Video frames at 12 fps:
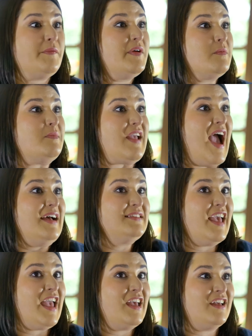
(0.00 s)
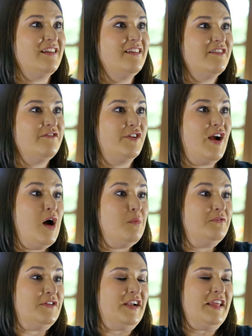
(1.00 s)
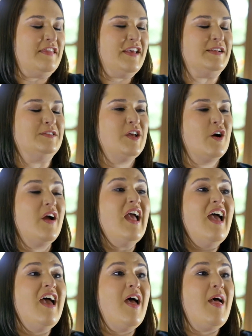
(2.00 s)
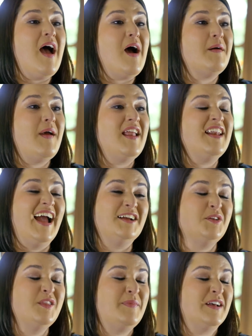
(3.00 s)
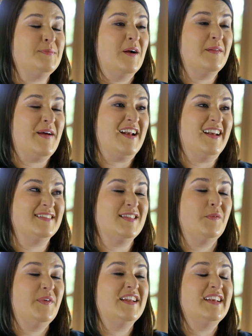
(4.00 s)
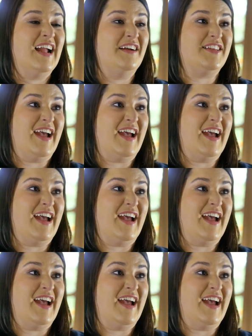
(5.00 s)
we would be asking for help for anything. So, and actually the best part about it is that we didn't have to